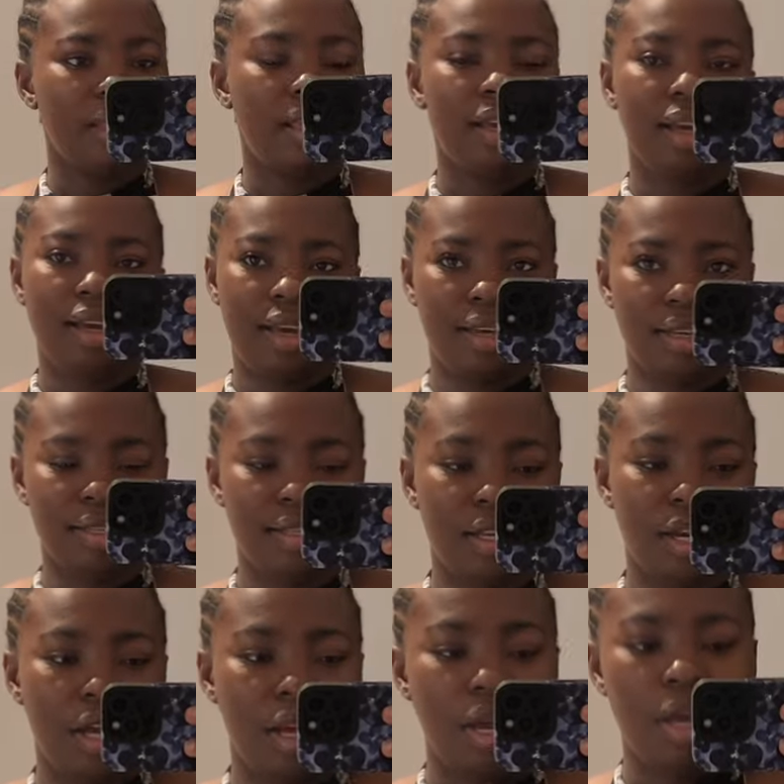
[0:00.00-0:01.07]
Guys,
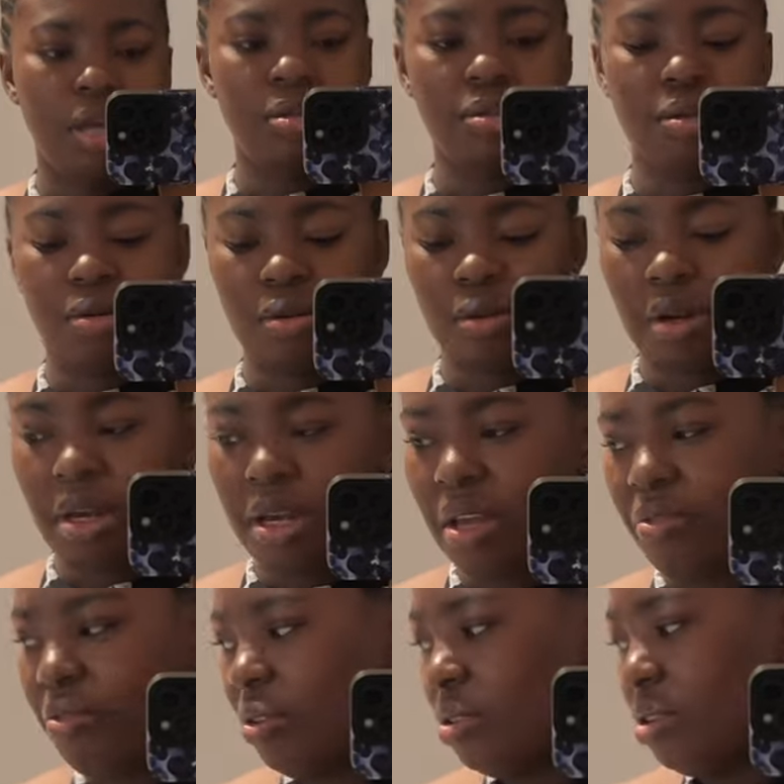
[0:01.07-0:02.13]
so
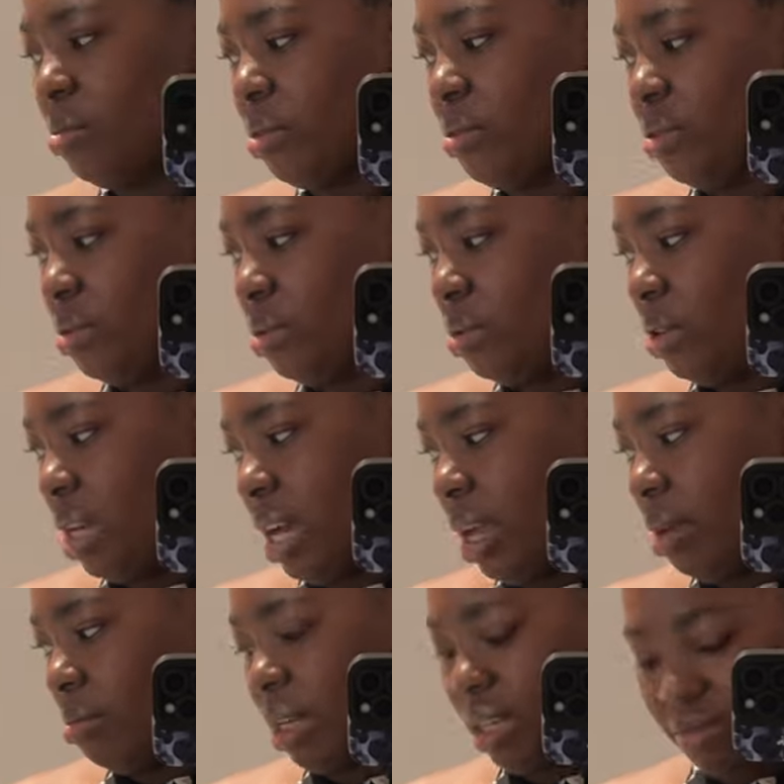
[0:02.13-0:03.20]
if you, some of you will know that
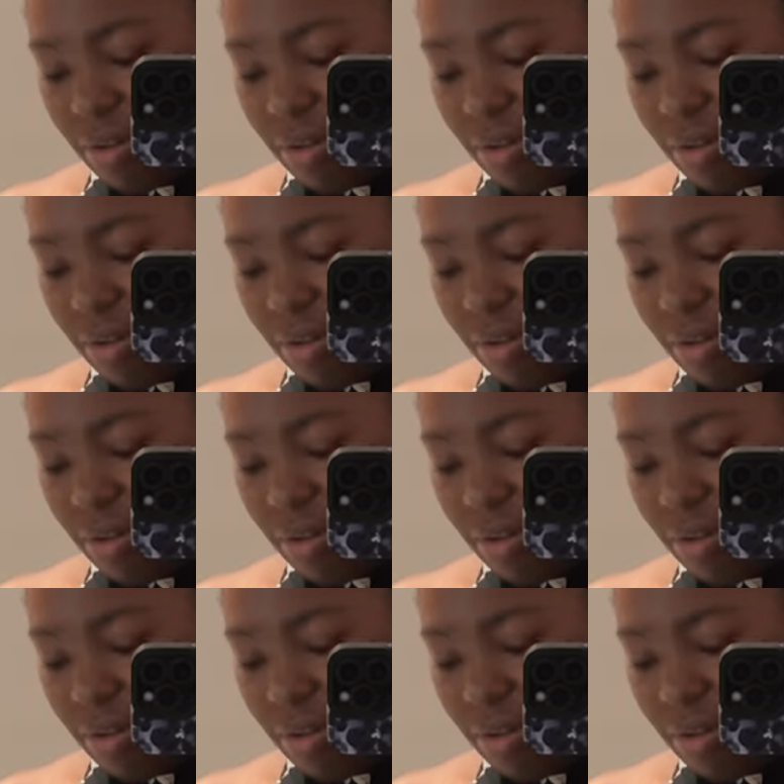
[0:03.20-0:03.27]
I'm an